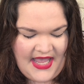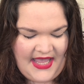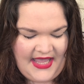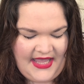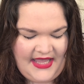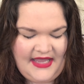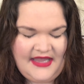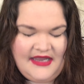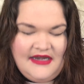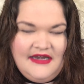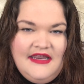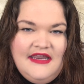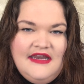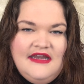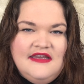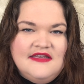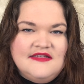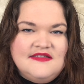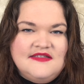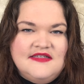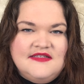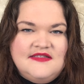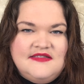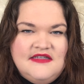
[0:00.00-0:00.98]
And it
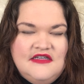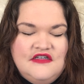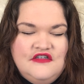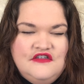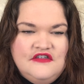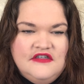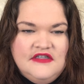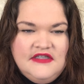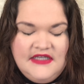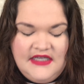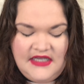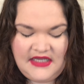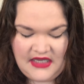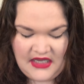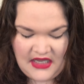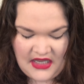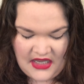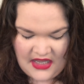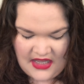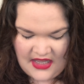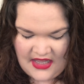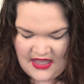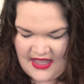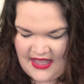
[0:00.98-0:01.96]
is essentially
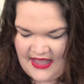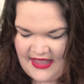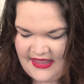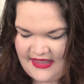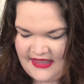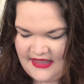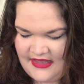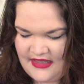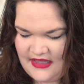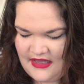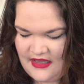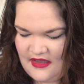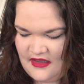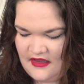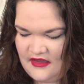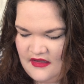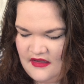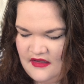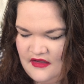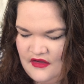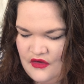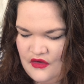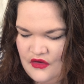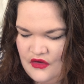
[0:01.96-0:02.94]

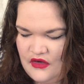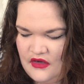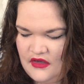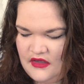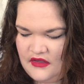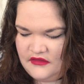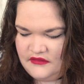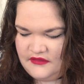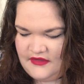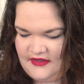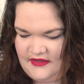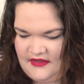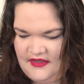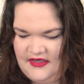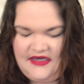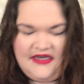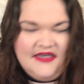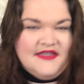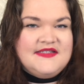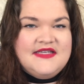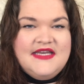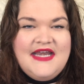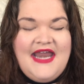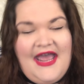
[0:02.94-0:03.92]
it
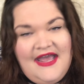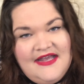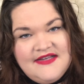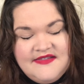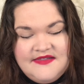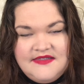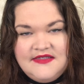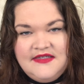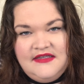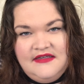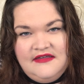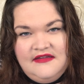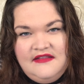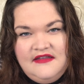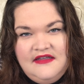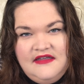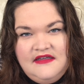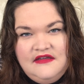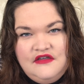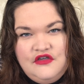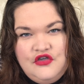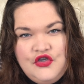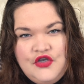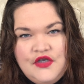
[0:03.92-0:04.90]
is an acid
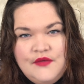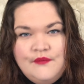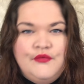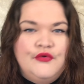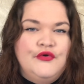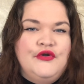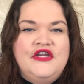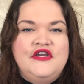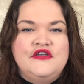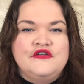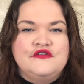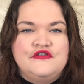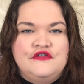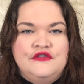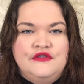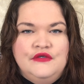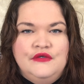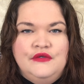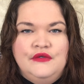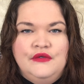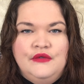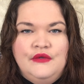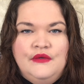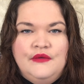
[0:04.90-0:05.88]
that you can put
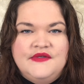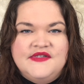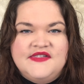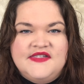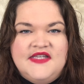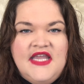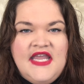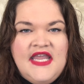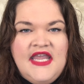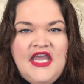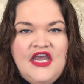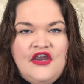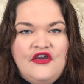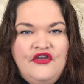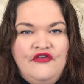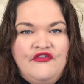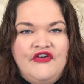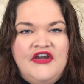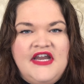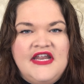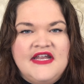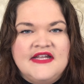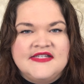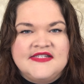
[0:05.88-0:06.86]
into skincare
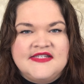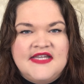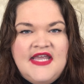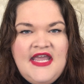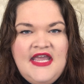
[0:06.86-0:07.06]
ingredients,